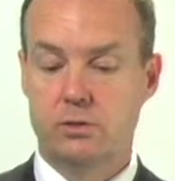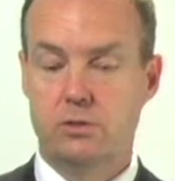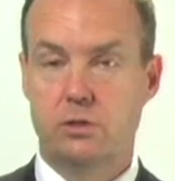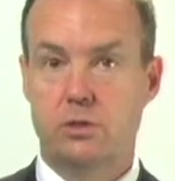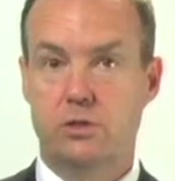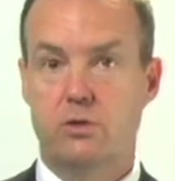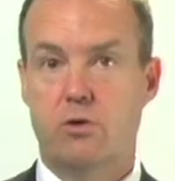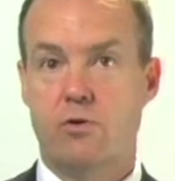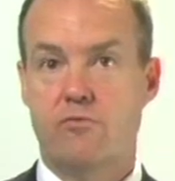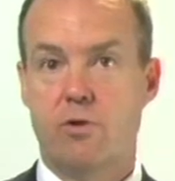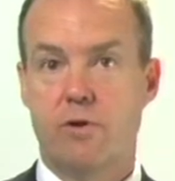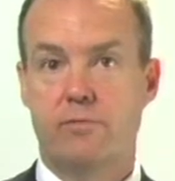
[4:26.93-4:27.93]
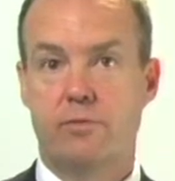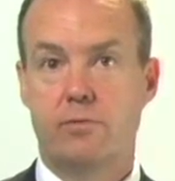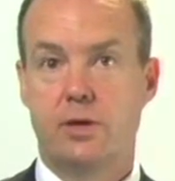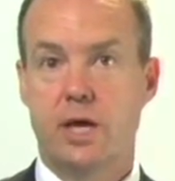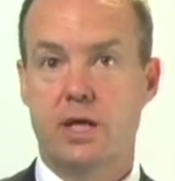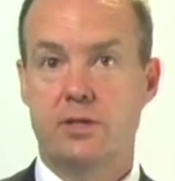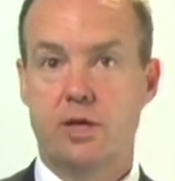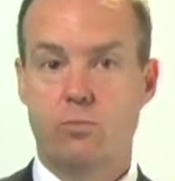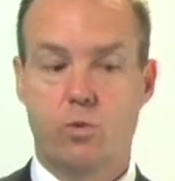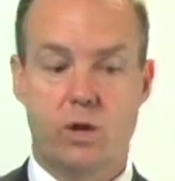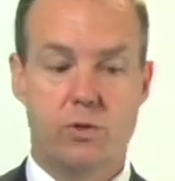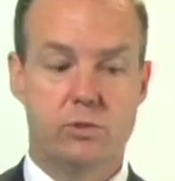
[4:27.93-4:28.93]
to this hard drive. And then
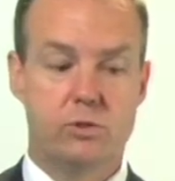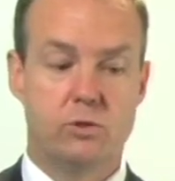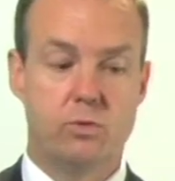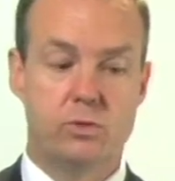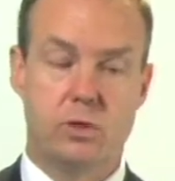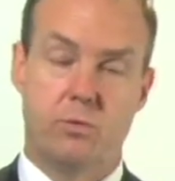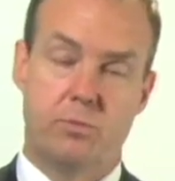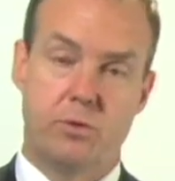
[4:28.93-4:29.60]
what I would do is I would